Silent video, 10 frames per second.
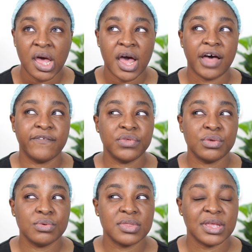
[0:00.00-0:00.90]
I've
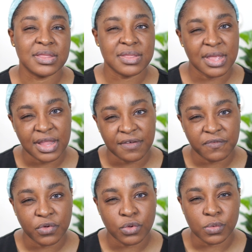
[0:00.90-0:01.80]
used a
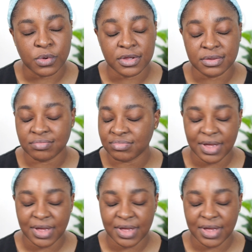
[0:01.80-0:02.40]
Cetaphil one.